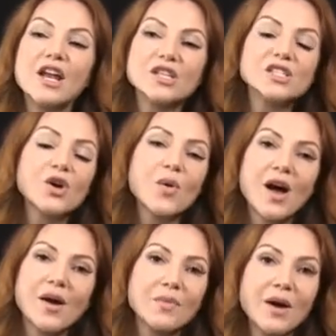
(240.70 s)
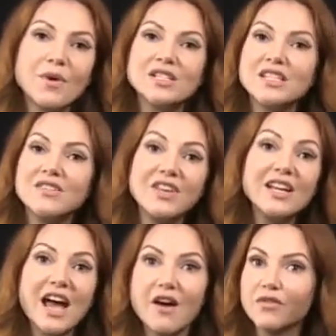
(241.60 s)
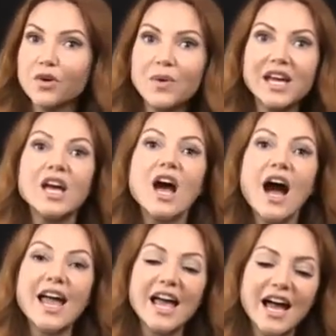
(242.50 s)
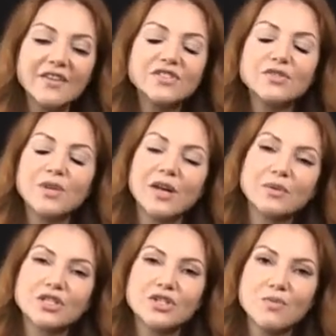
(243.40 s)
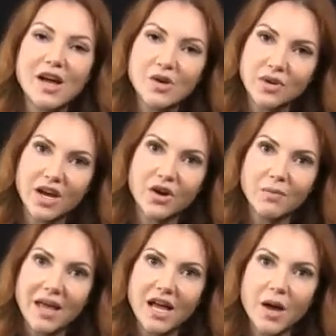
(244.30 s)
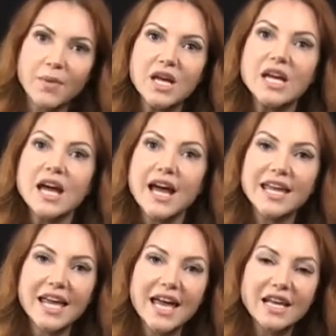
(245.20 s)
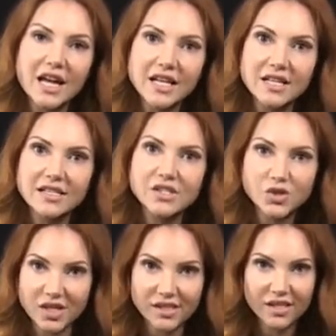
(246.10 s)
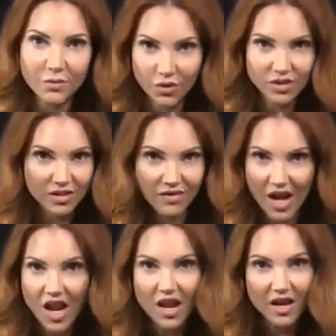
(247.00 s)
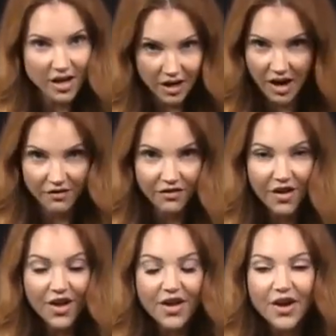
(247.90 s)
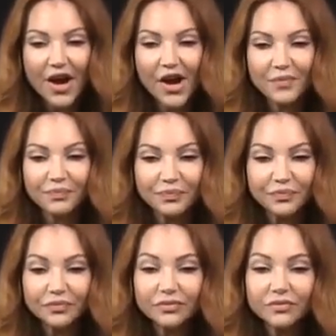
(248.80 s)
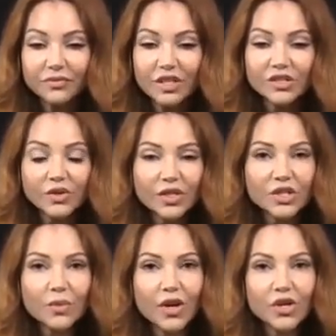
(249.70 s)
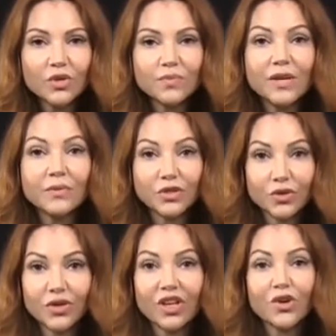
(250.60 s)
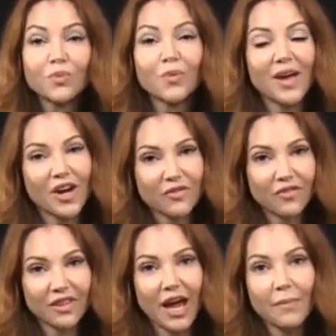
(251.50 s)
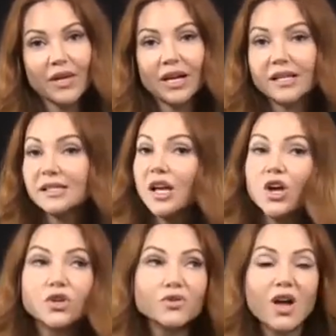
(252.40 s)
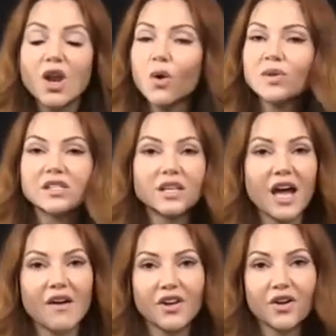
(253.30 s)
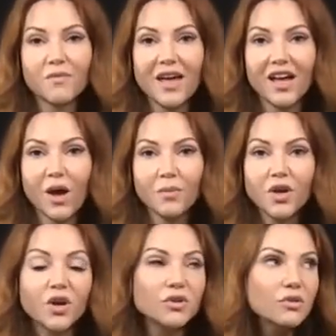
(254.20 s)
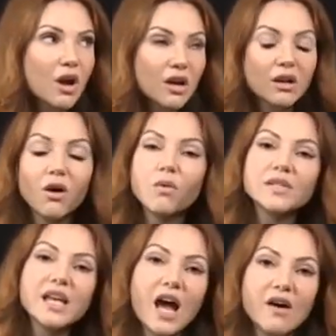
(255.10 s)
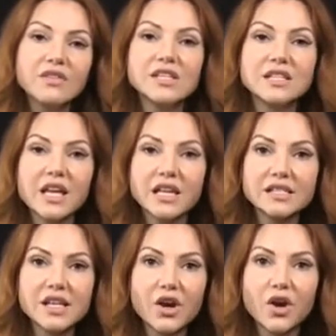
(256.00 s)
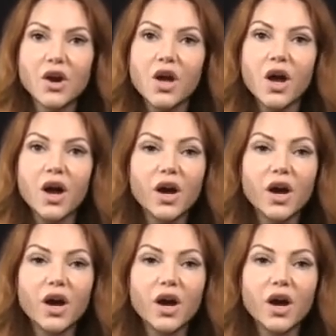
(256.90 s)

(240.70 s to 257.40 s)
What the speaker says: And also, I'm on TV every week. I have to be able to do my own hair and makeup. I cannot stress the importance of that enough. So I just want you to be sure that you're prepared for that, because you're not always going to have hair and makeup. You're not going to always have these things there